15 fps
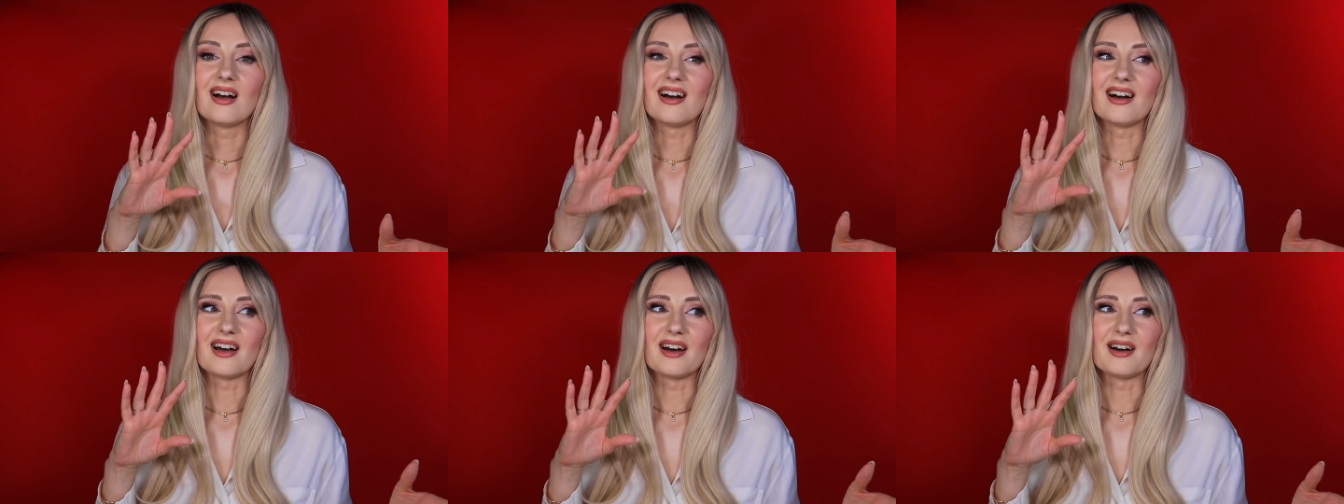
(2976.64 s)

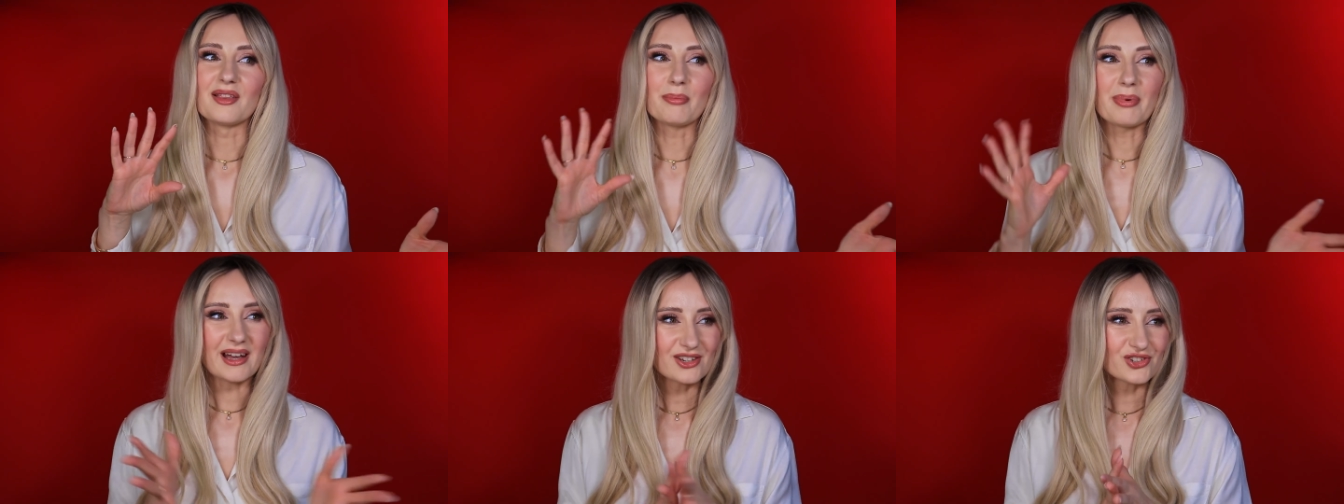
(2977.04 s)

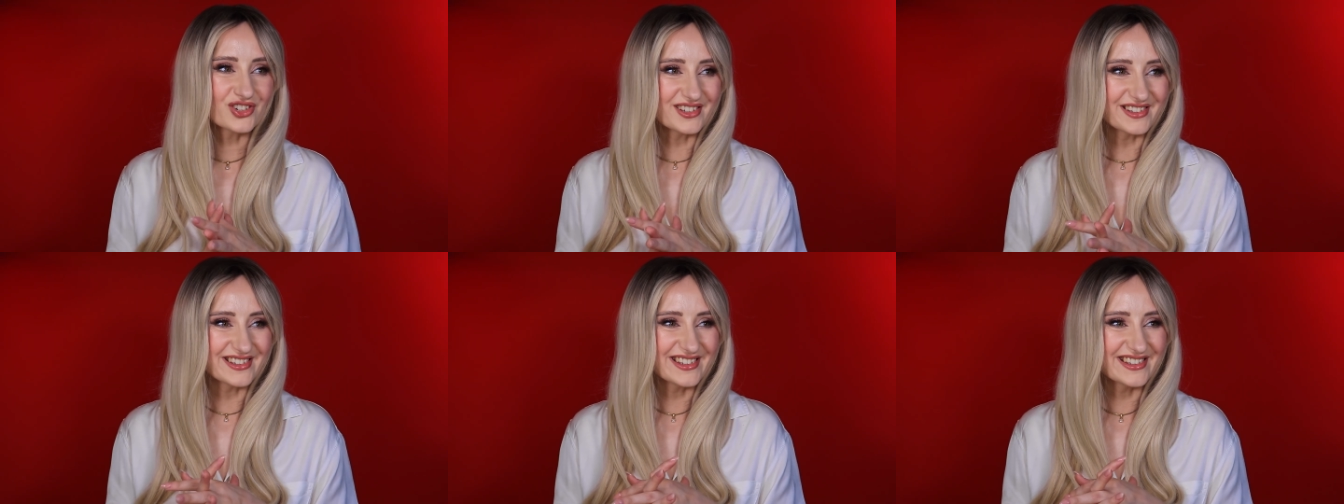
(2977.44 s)
The
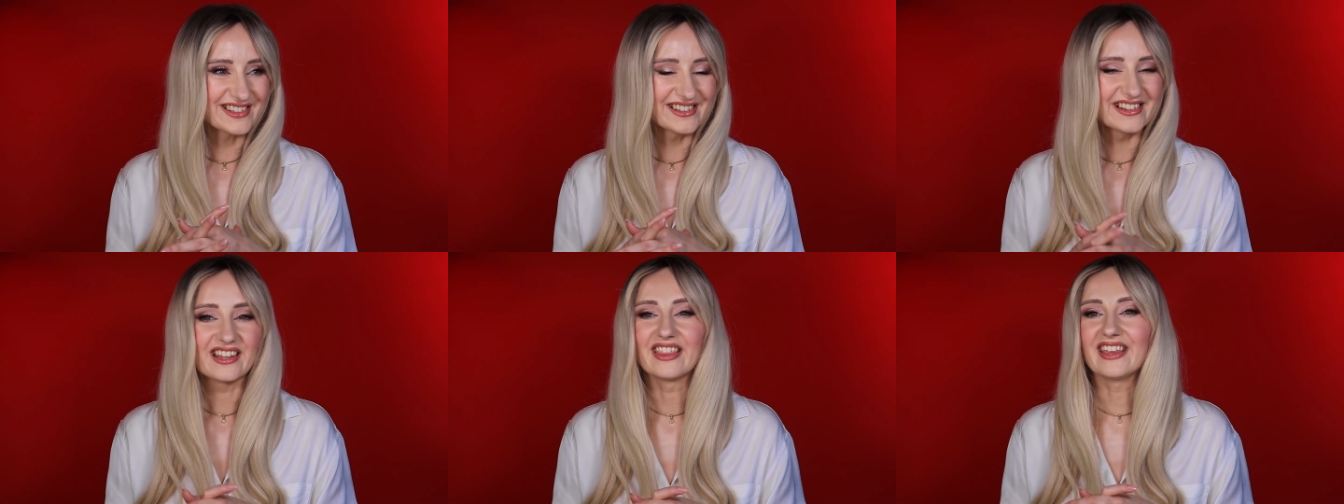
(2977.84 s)
packaging
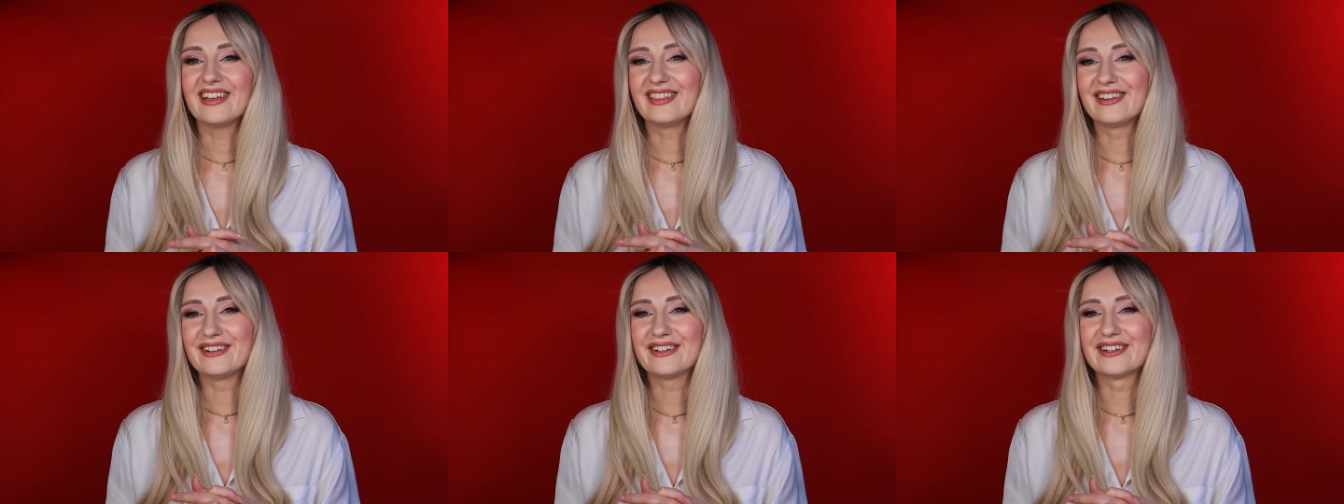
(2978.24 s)

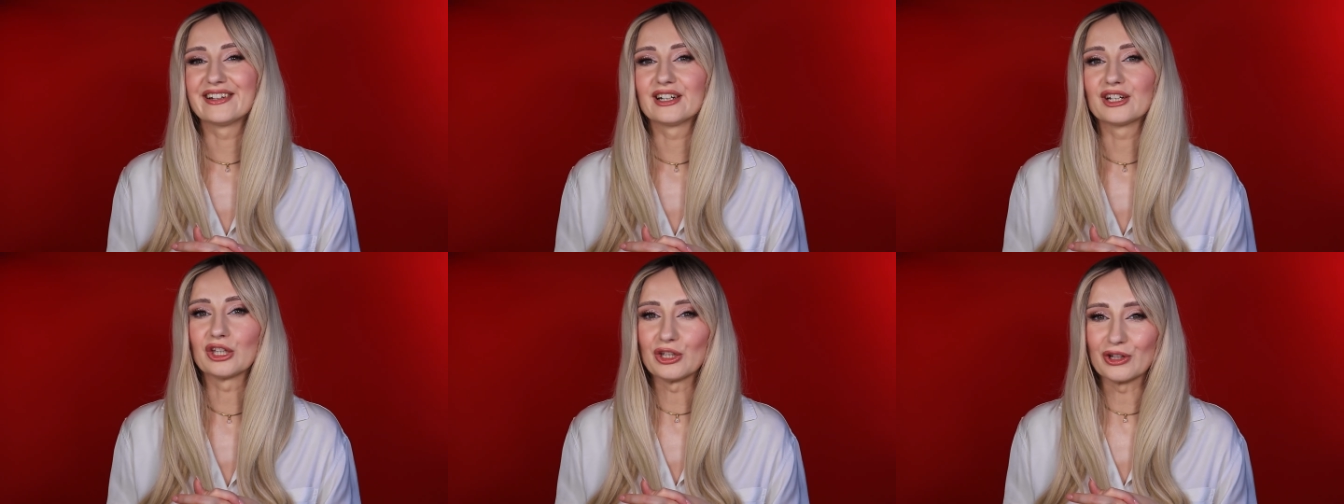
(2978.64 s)
They look
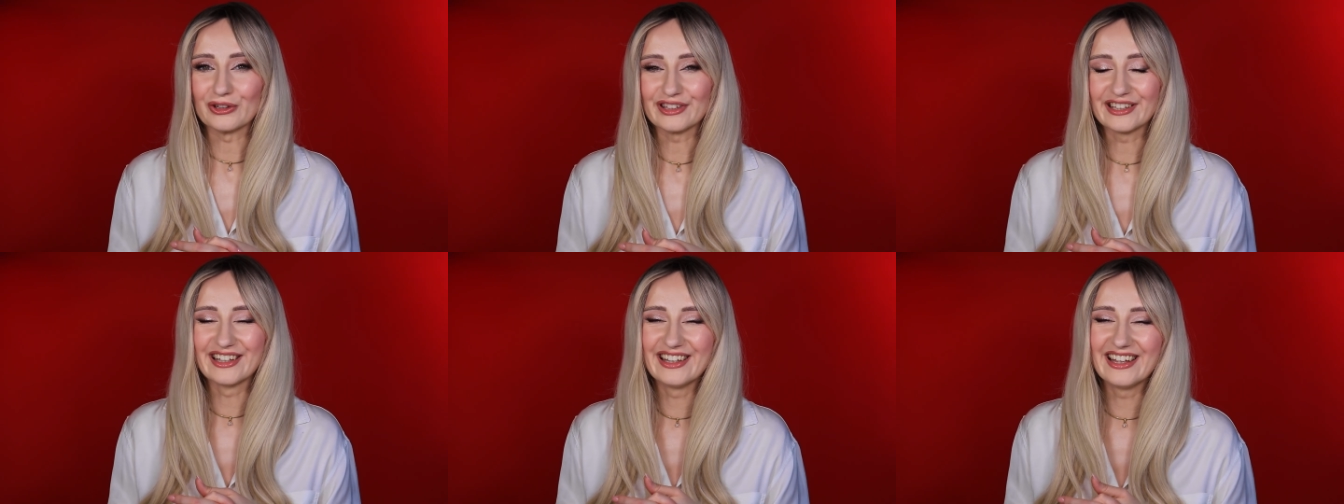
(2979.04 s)

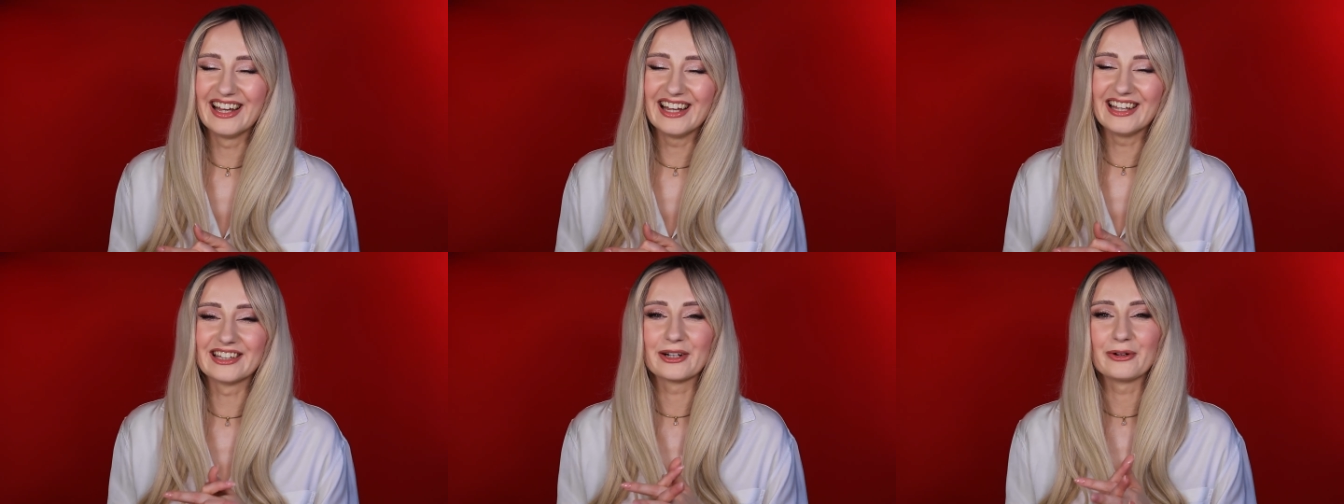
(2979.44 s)
cute
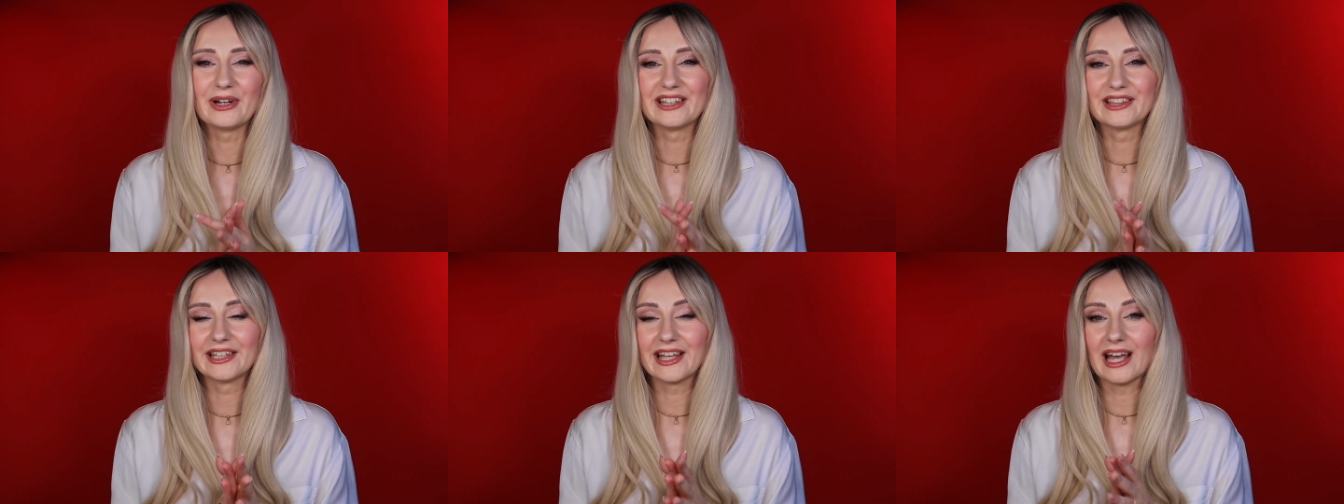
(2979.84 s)
and
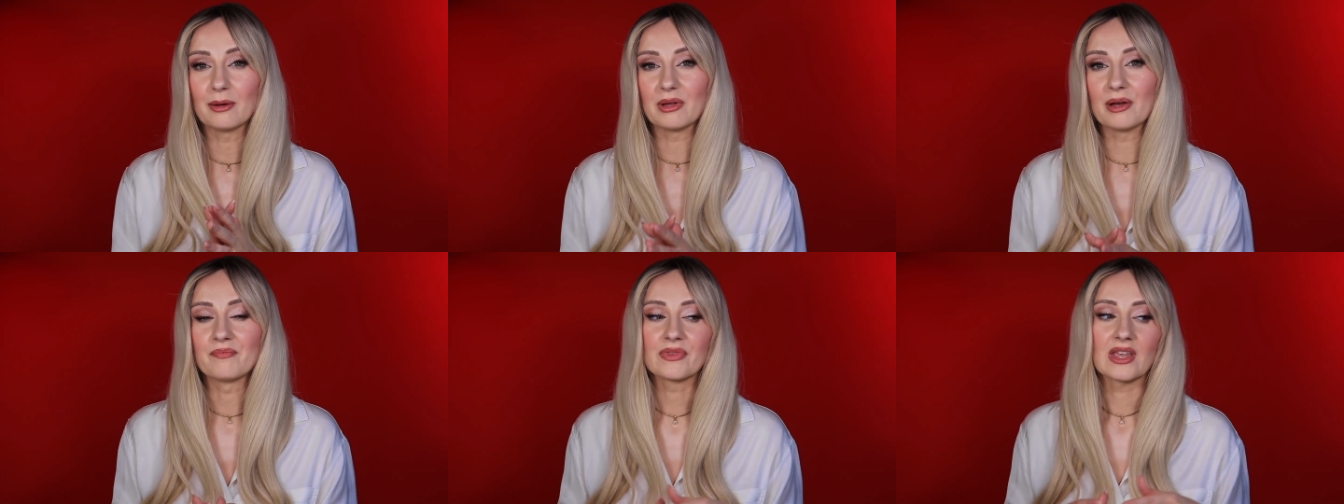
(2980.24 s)
quite
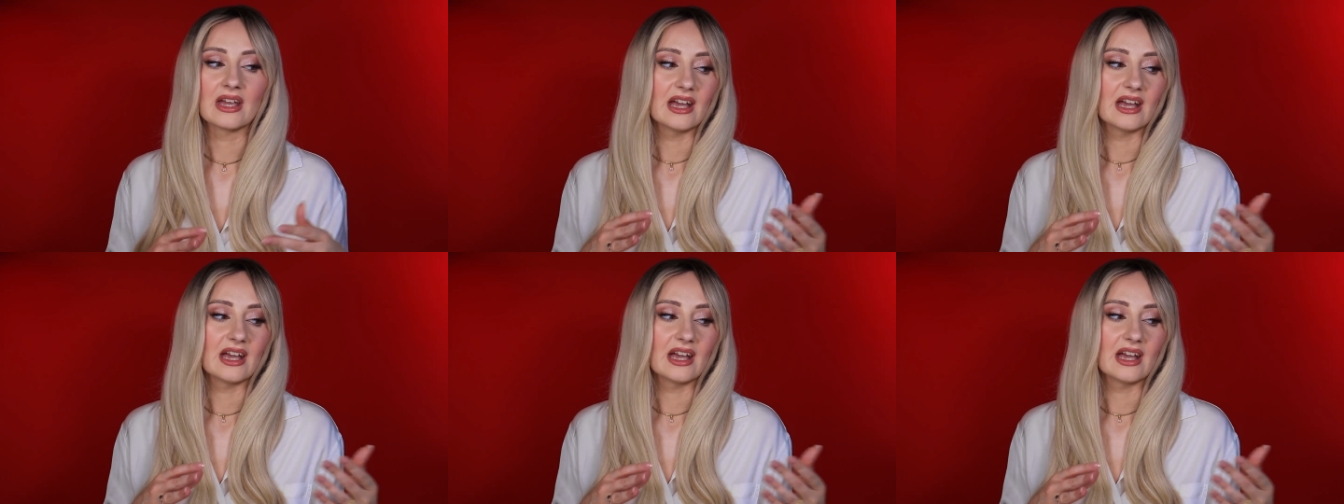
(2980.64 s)
yummy.